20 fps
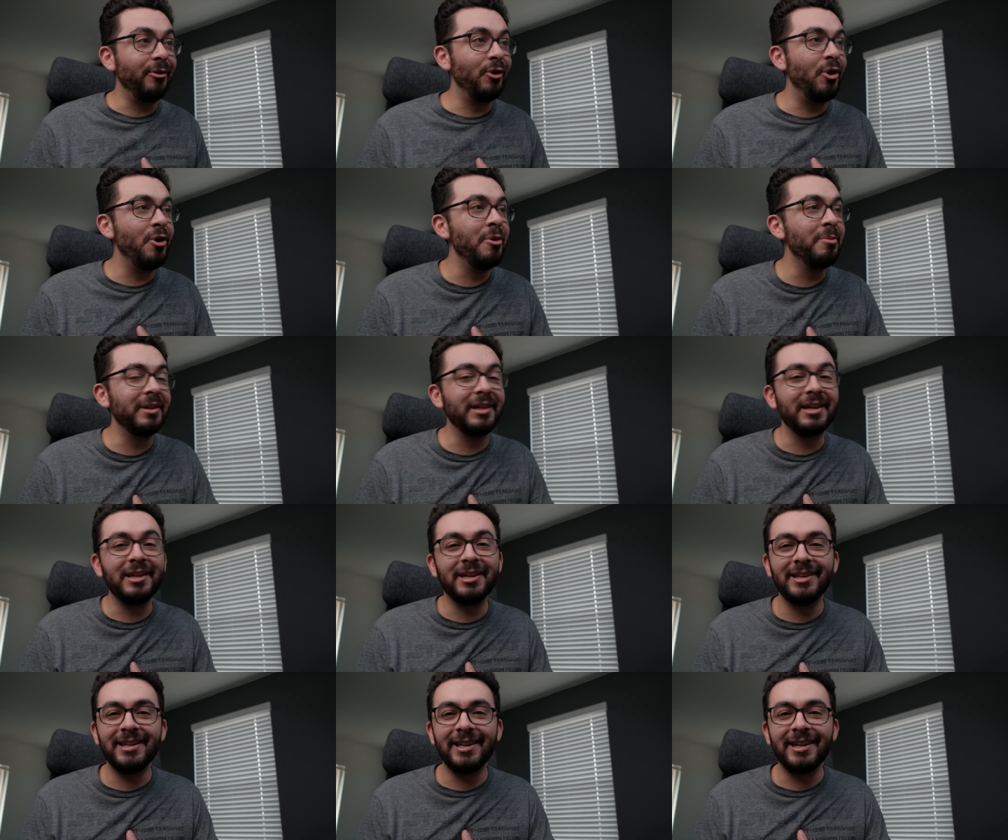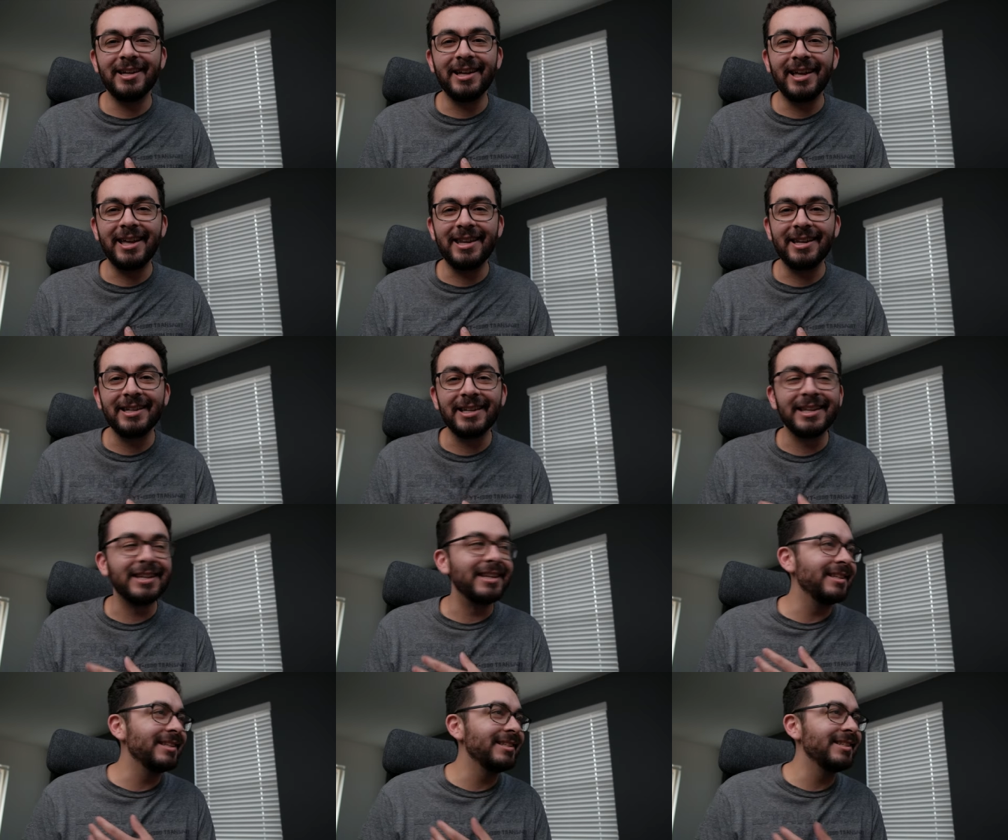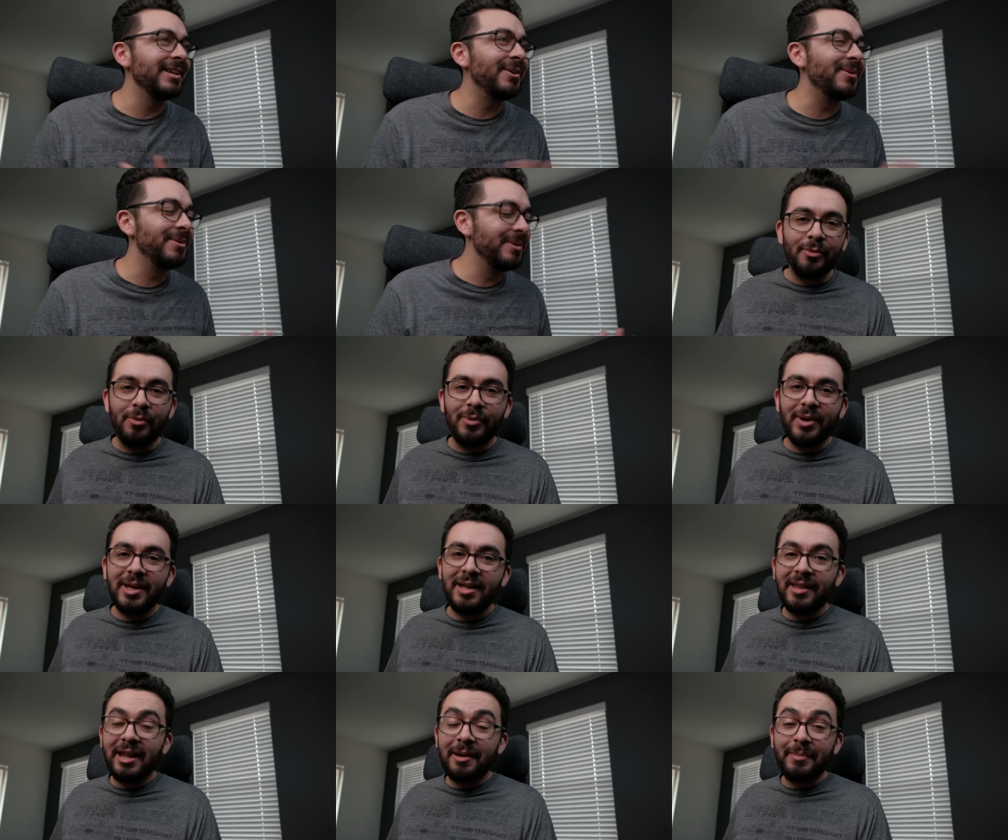normally uh, edit in. So,
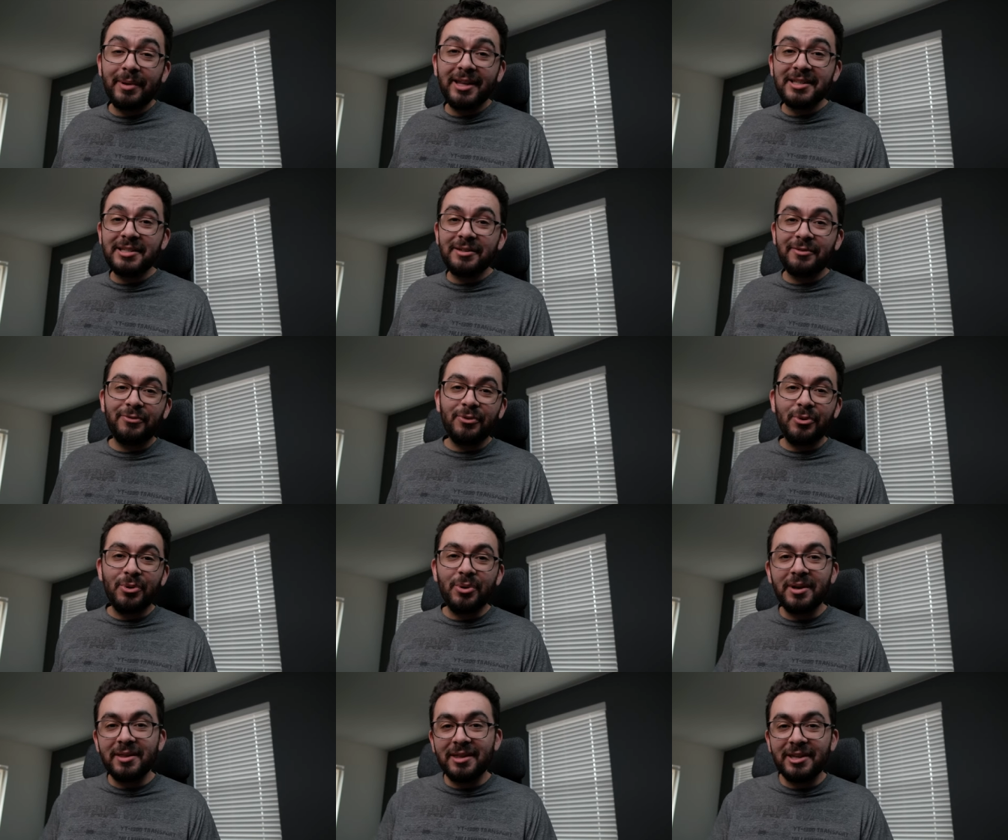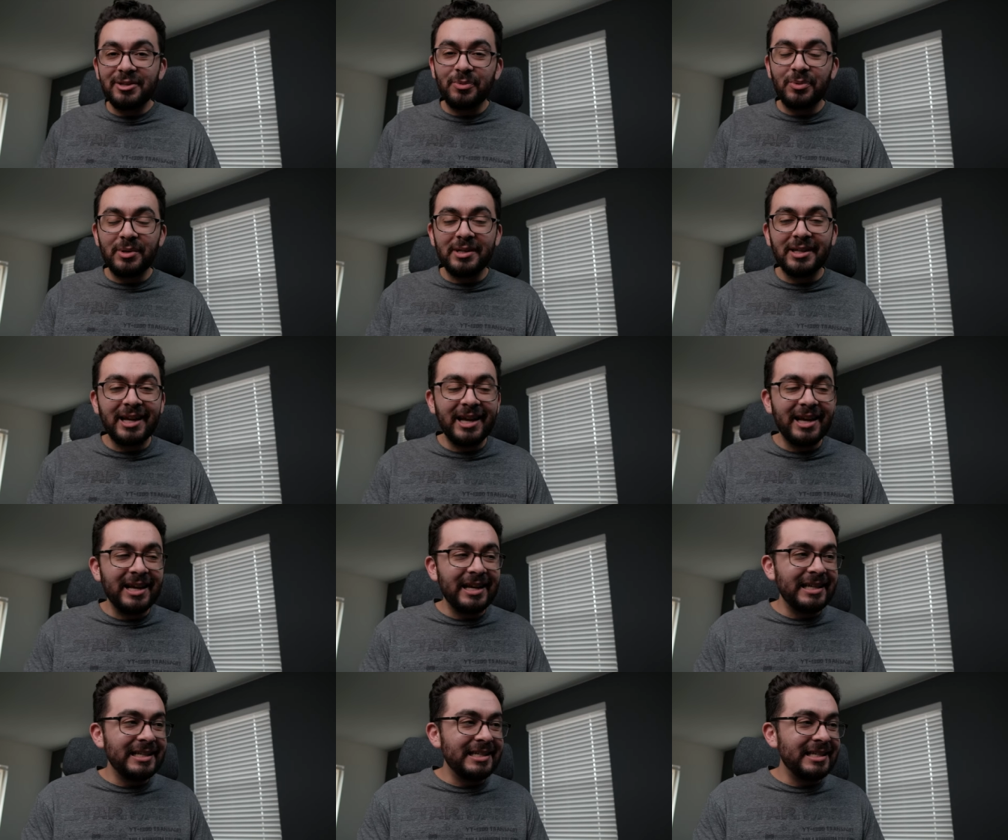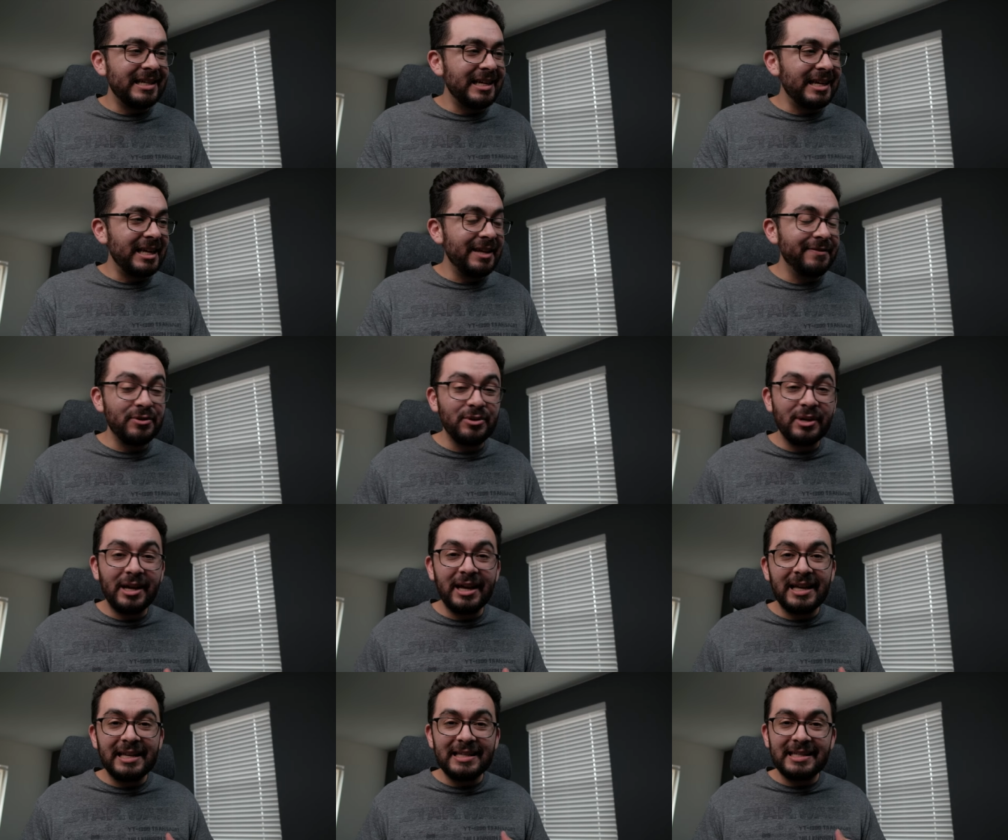well, that about does it for this one, guys. Uh, if you
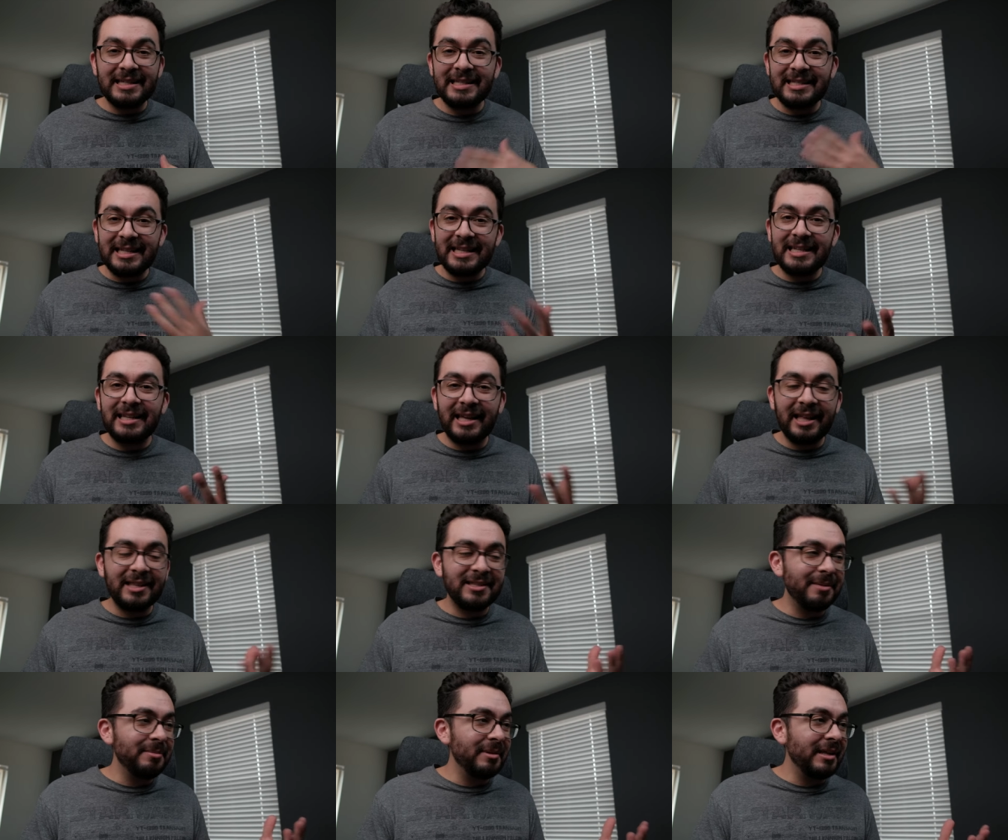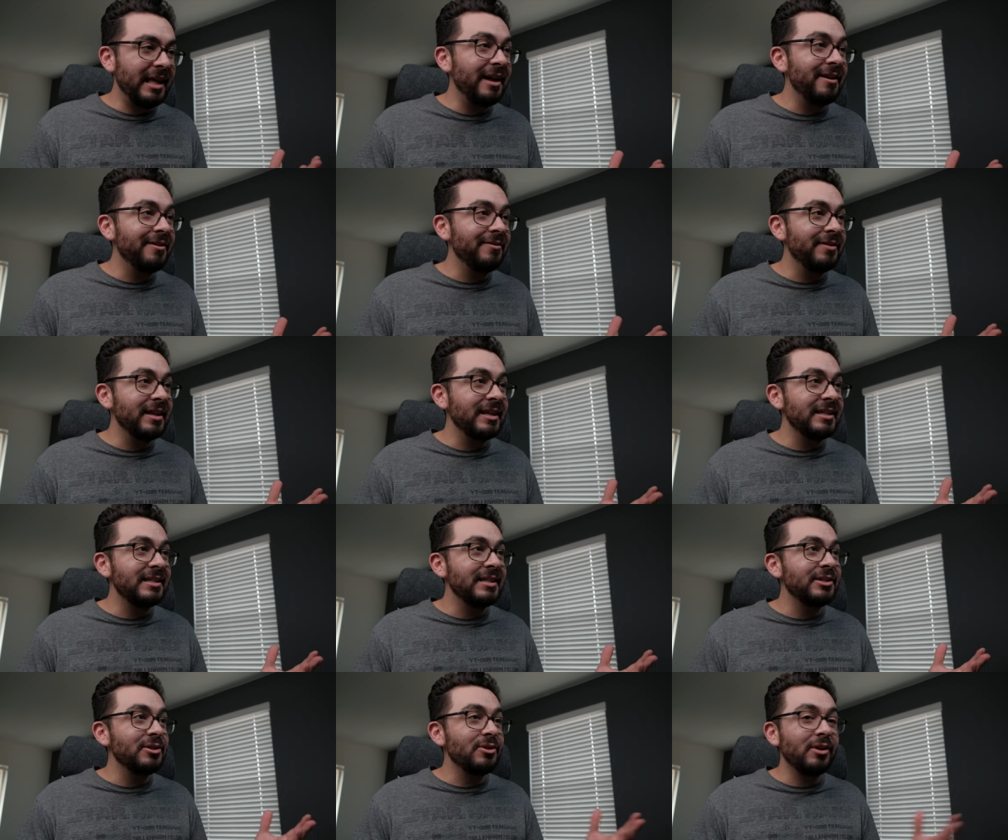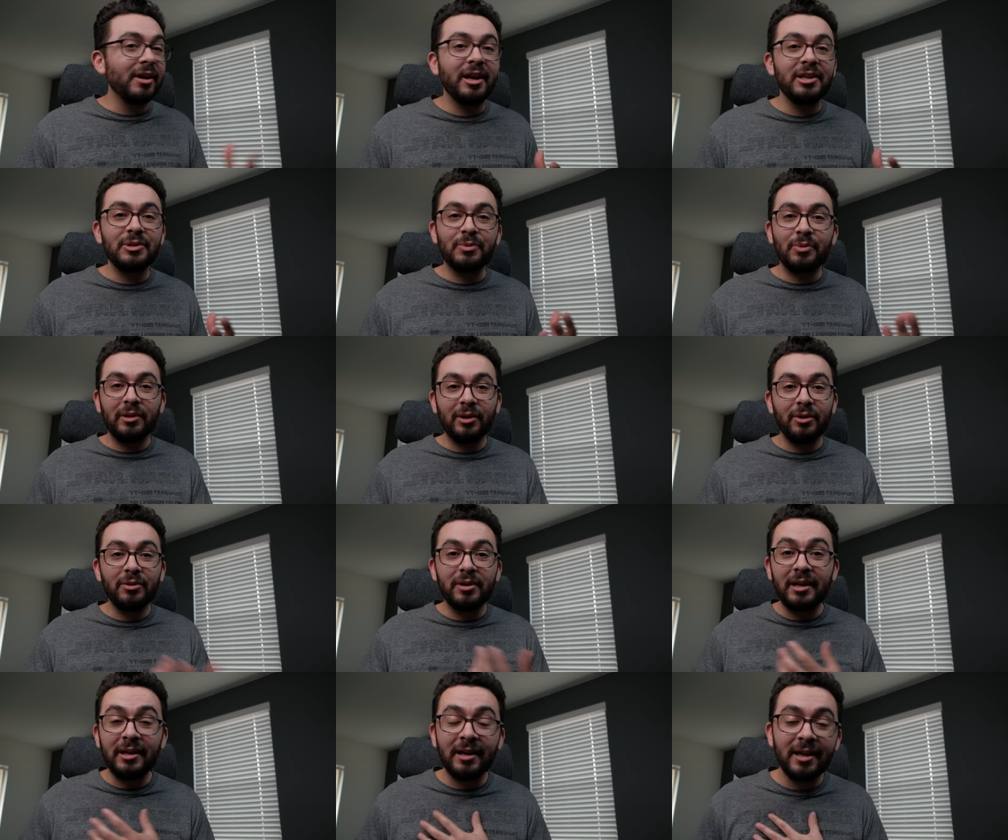guys did get something out of this and you guys were
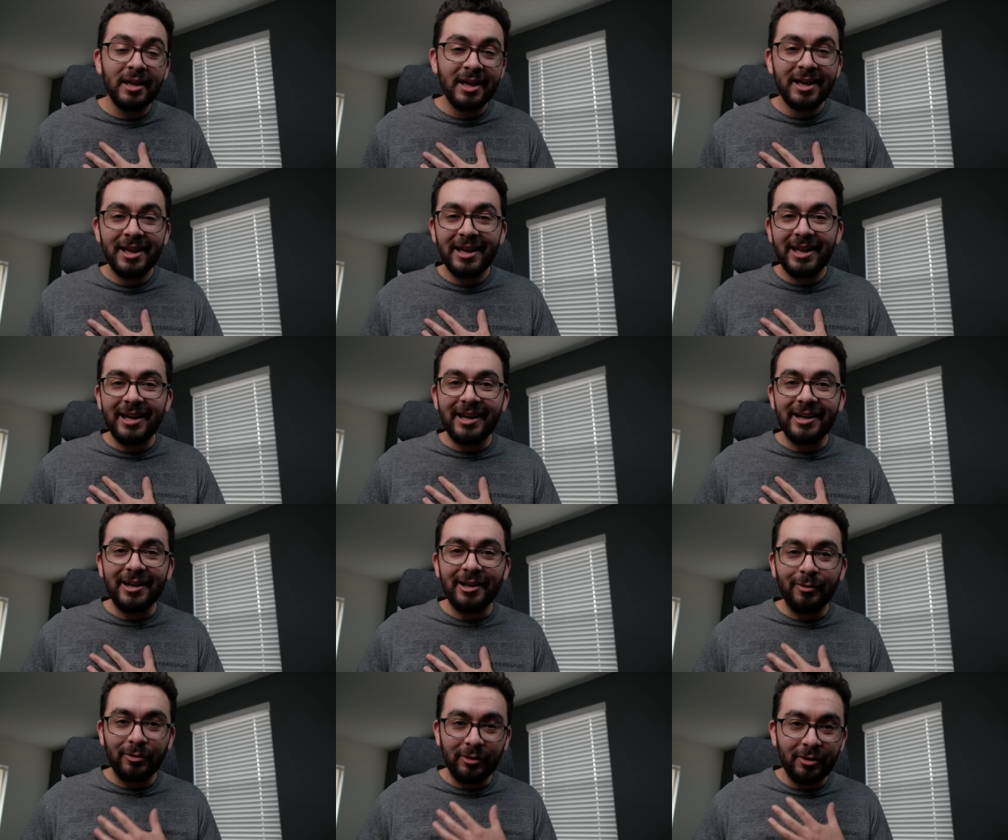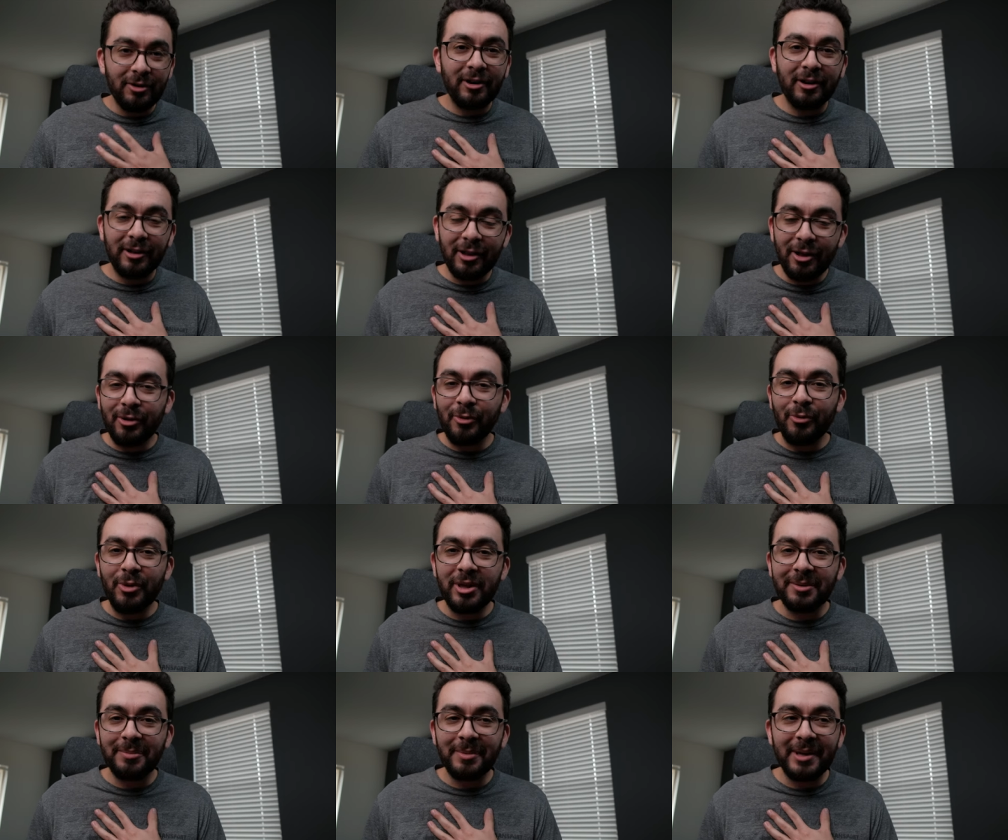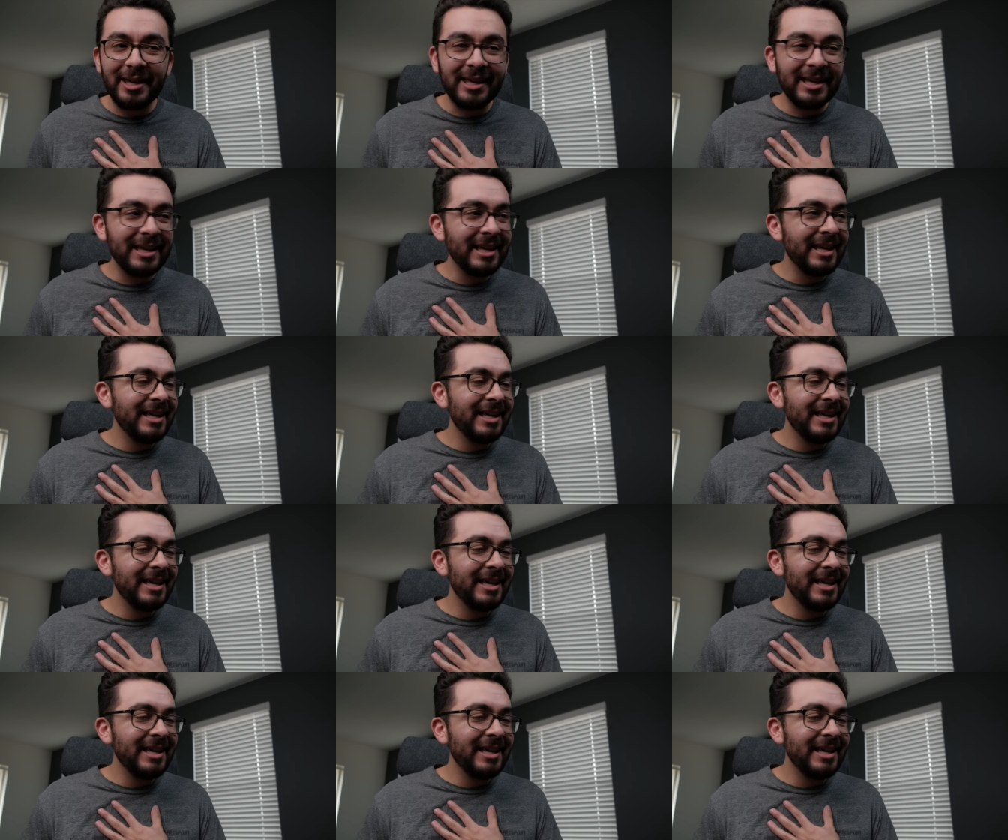learning uh, learning along with me.